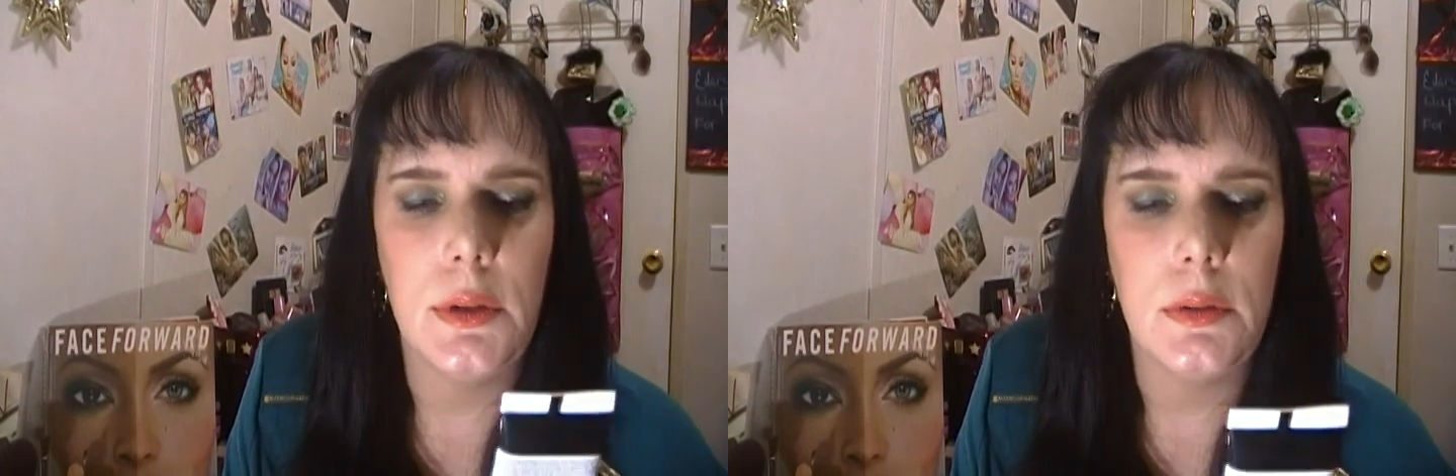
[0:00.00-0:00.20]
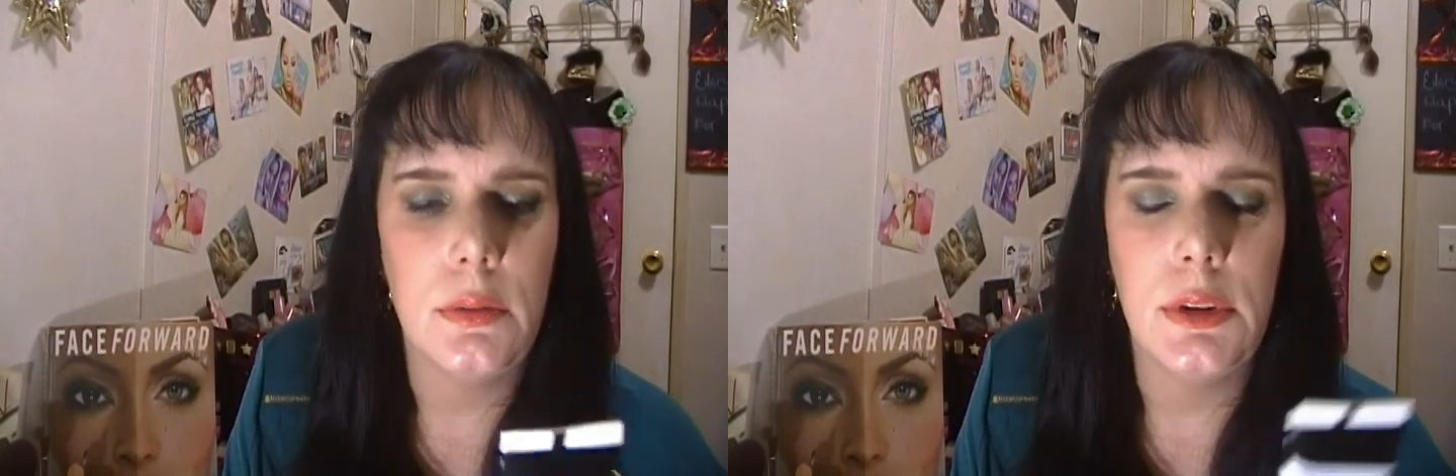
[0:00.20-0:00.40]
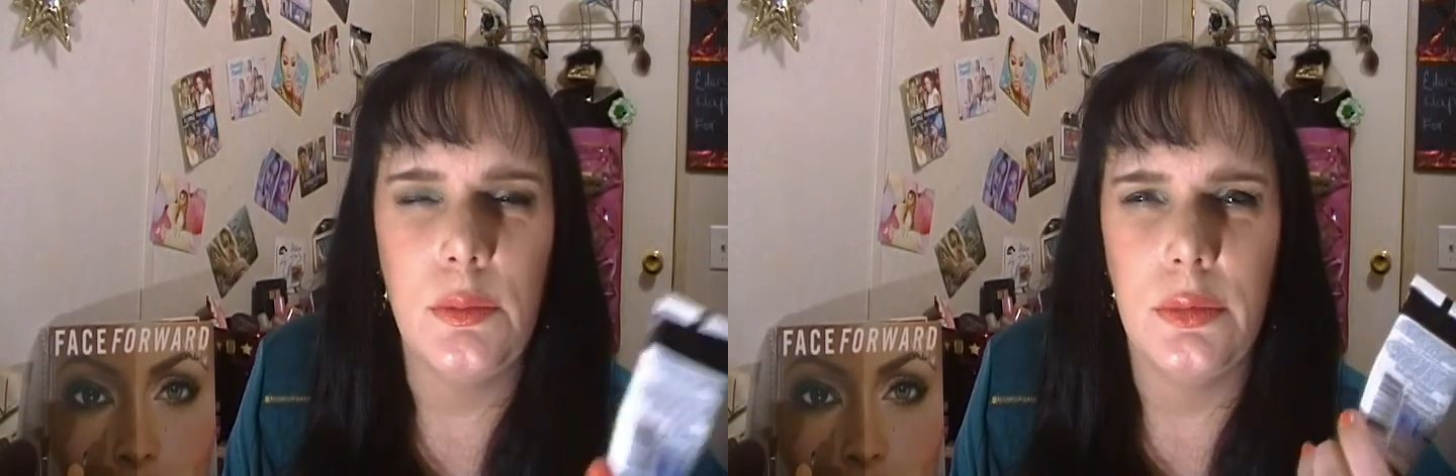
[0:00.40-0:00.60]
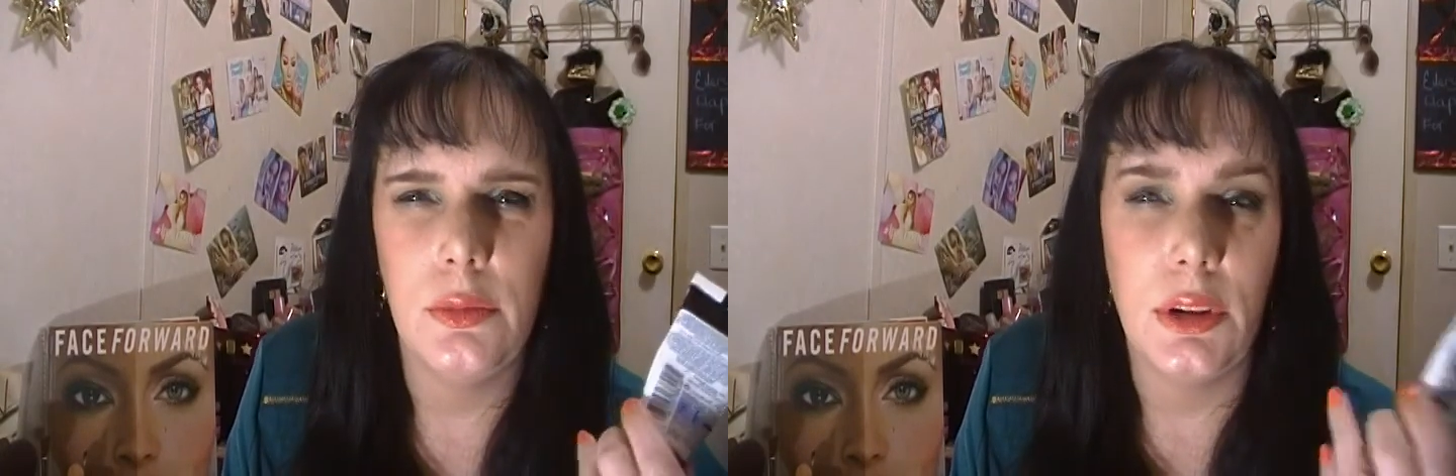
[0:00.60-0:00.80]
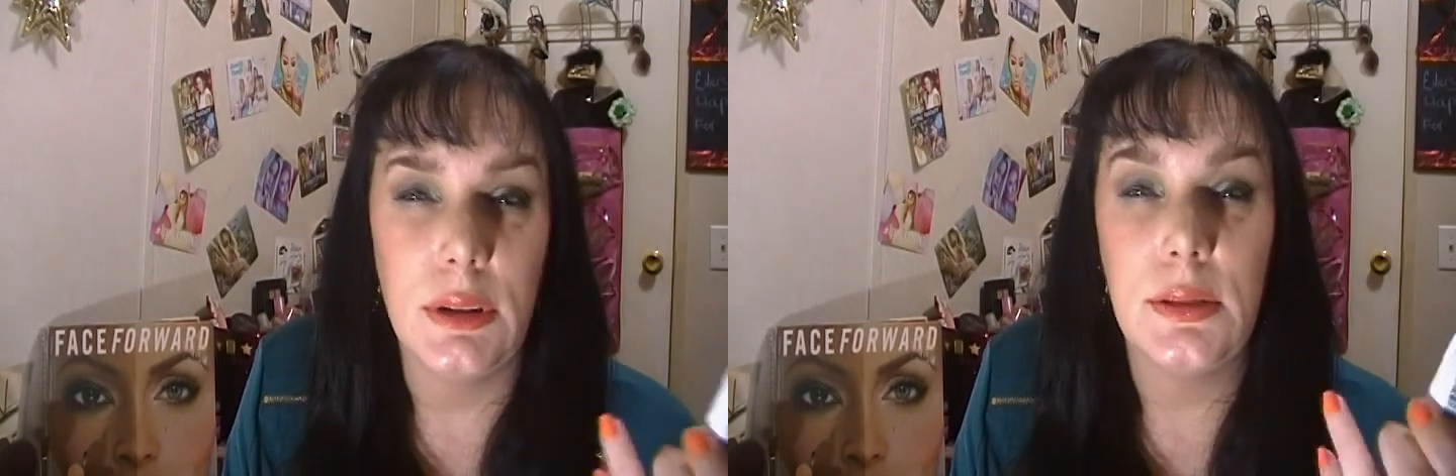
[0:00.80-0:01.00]
so it
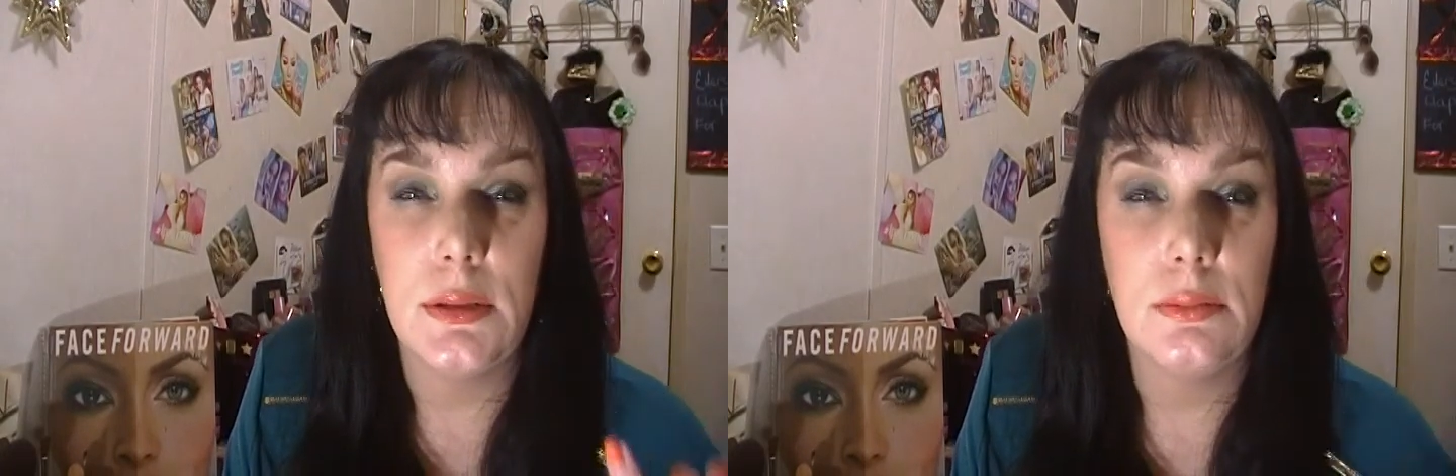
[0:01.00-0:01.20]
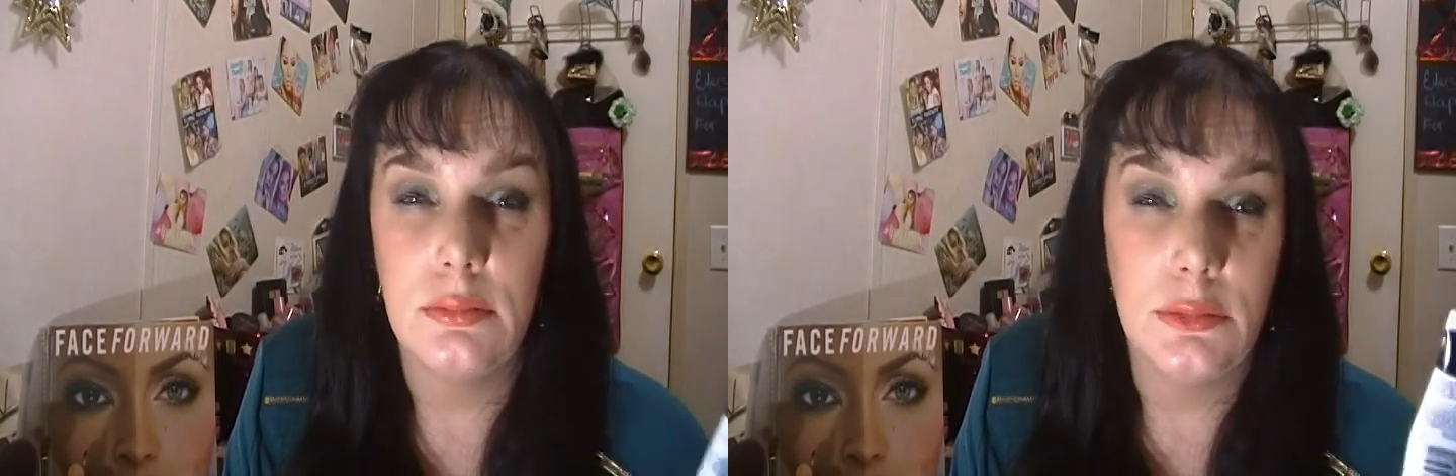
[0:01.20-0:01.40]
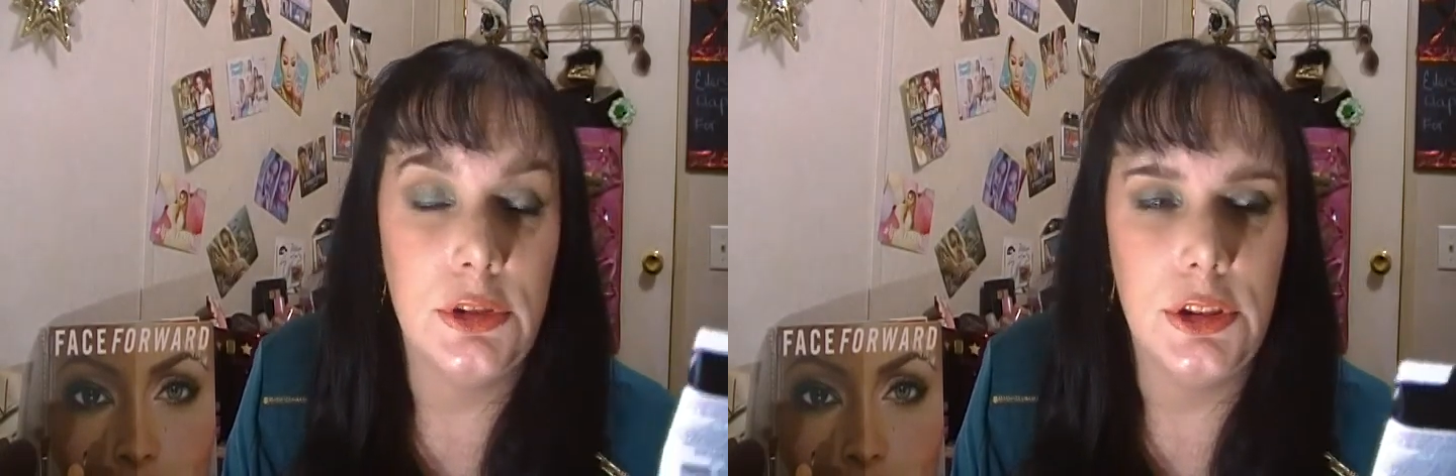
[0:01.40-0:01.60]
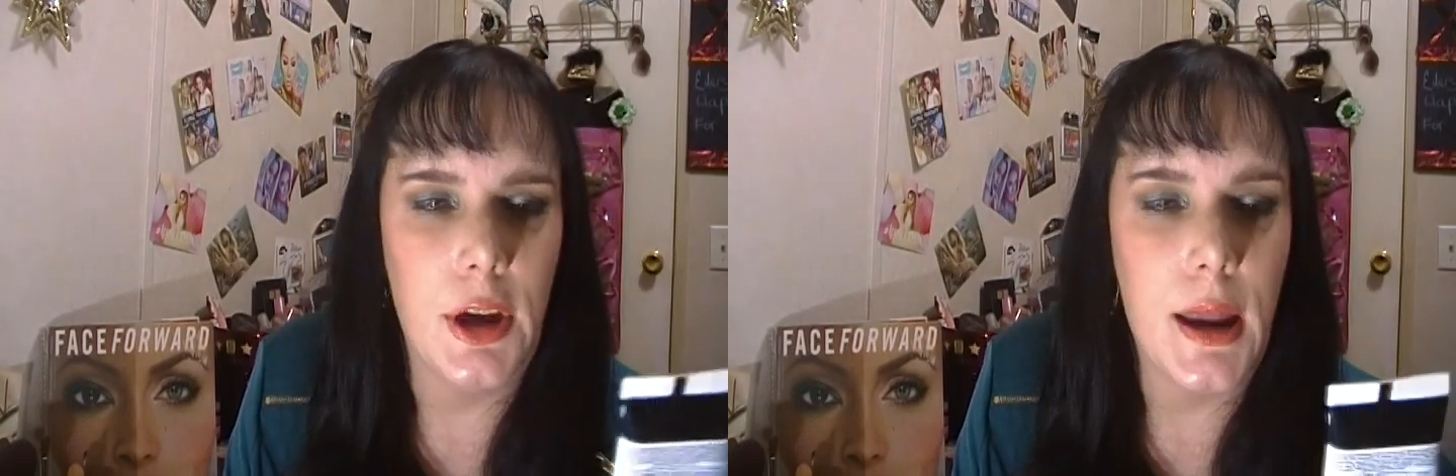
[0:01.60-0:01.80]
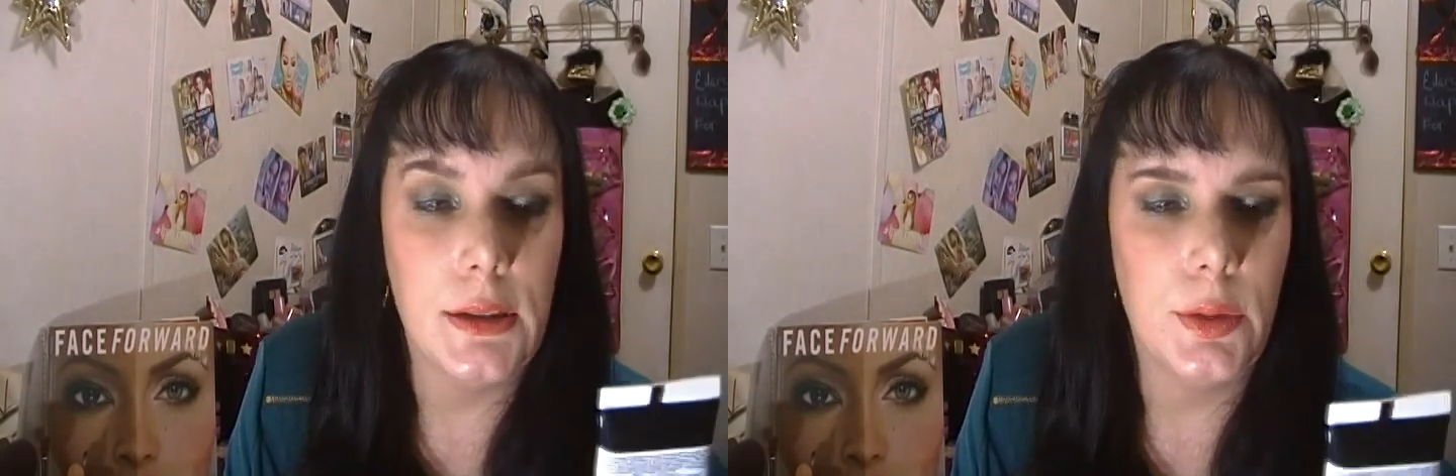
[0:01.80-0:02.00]
really isn't
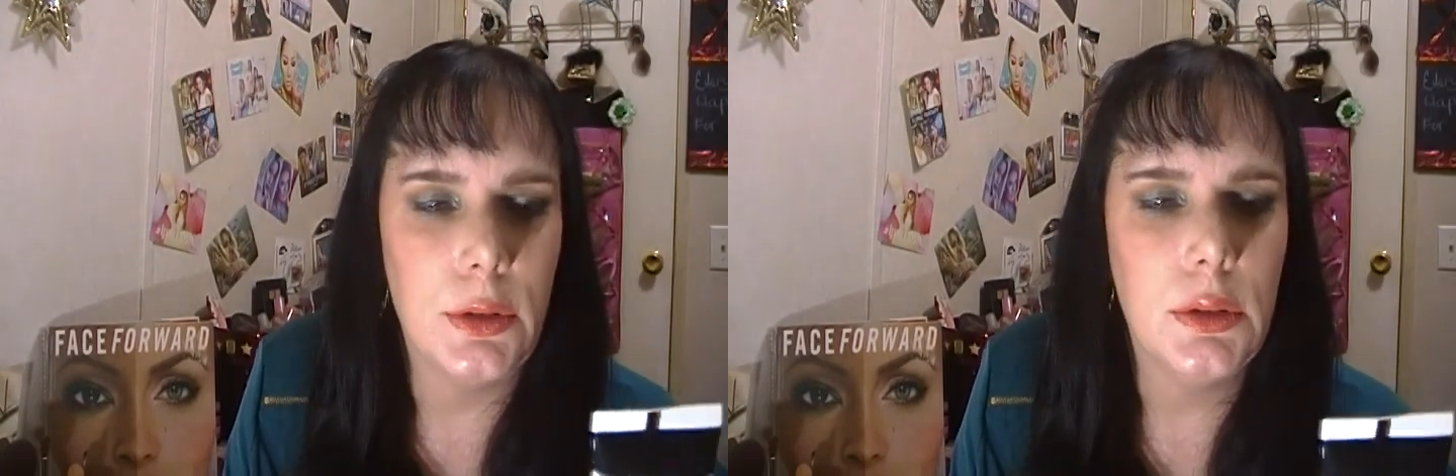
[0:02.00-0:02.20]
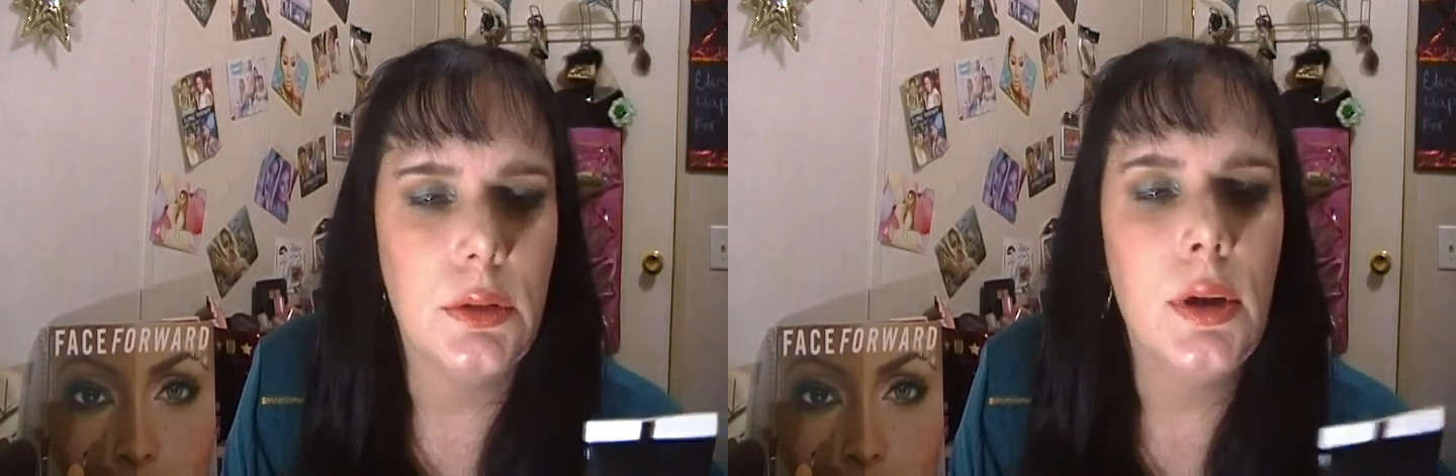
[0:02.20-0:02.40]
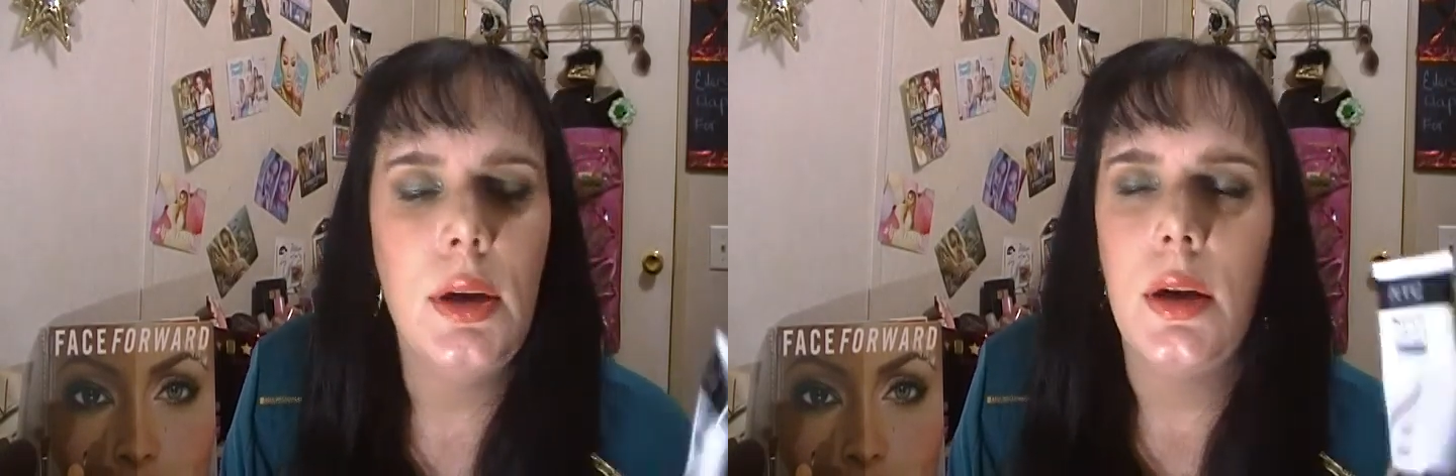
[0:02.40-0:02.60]
shining through.